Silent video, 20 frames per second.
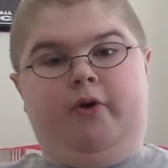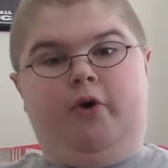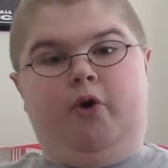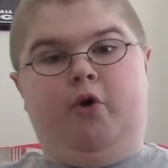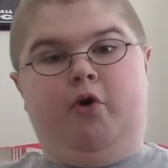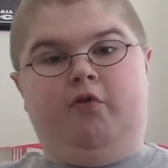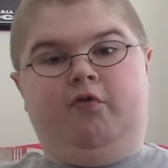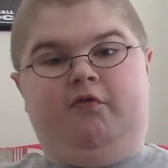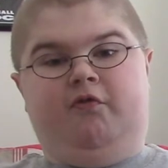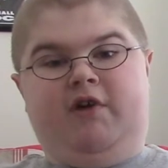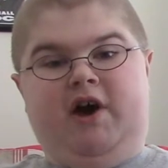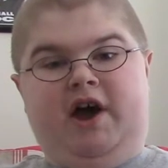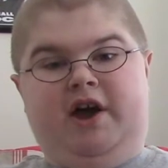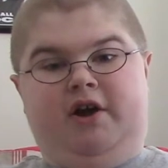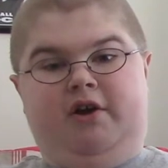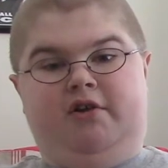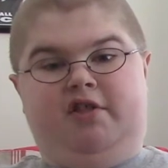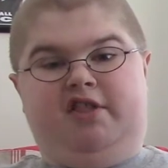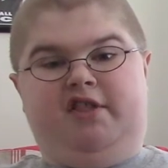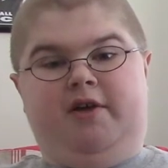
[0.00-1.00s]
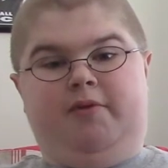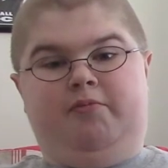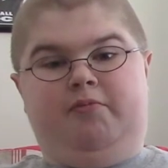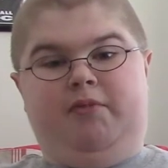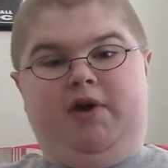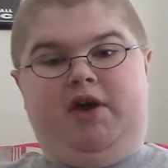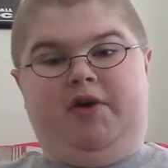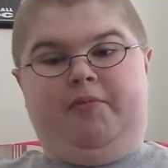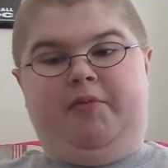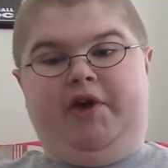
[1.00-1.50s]
old fires that
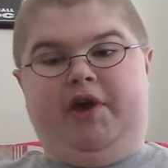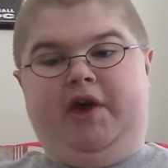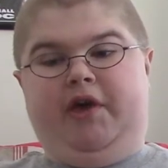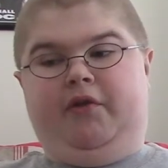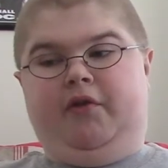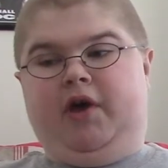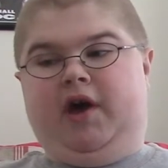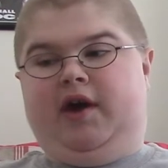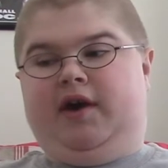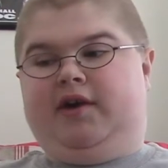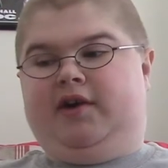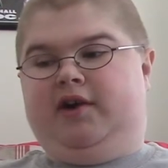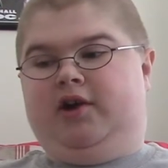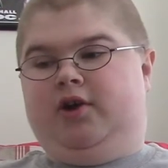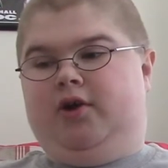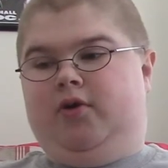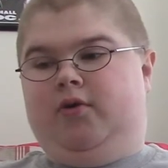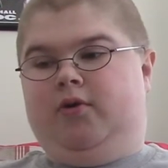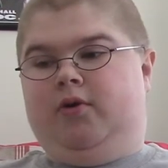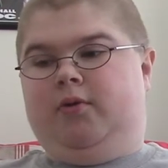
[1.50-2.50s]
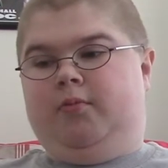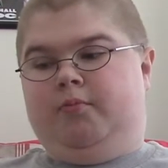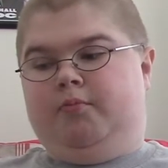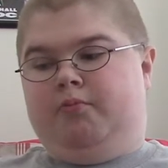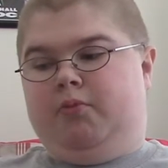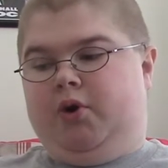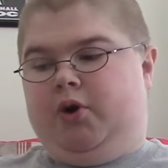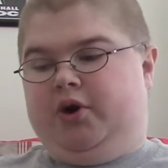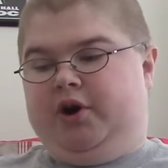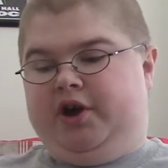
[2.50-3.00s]
may be like,
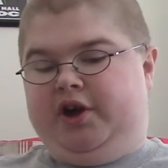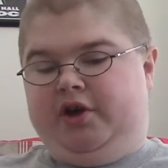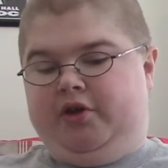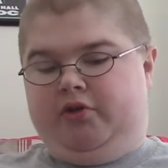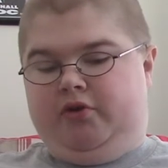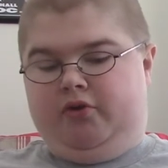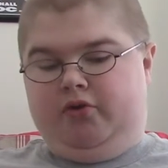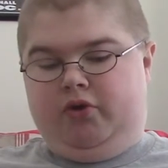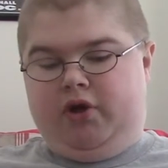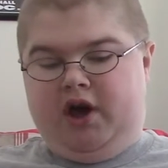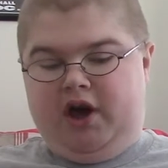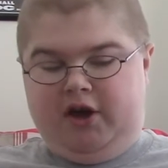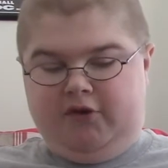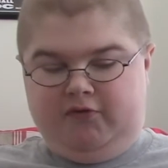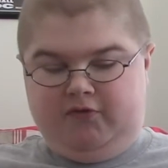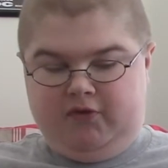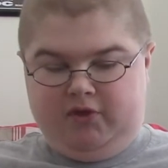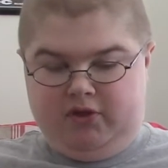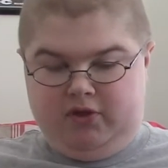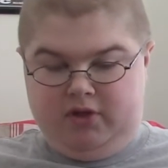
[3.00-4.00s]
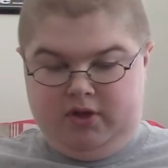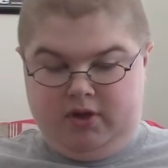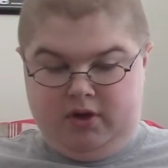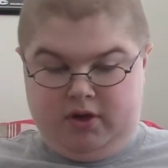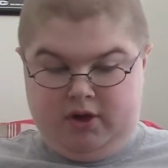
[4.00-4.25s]
burning in your life and,